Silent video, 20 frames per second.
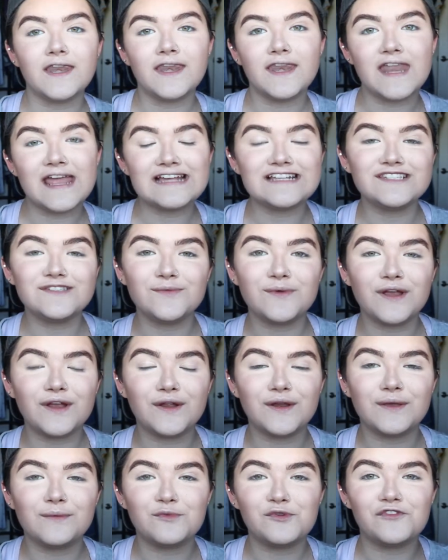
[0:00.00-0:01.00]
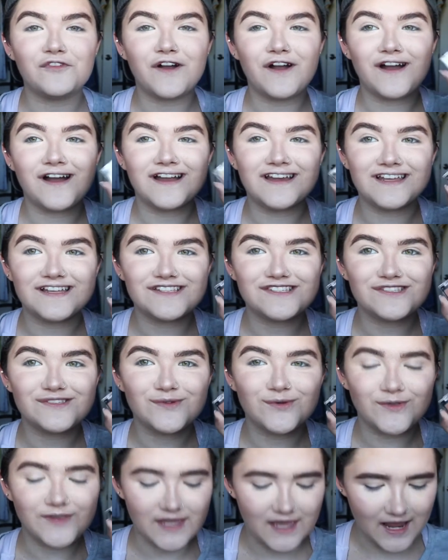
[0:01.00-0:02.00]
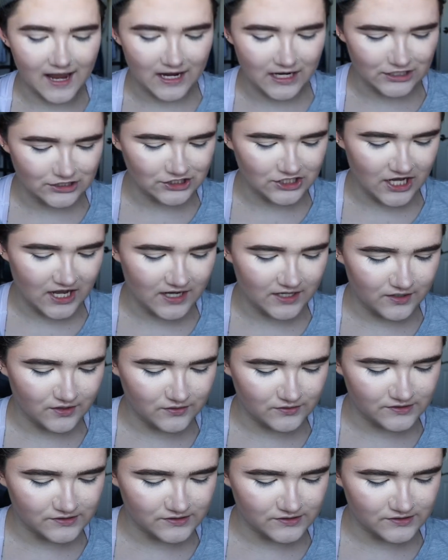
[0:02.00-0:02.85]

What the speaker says: Next we're going to move on to the eyeshadow.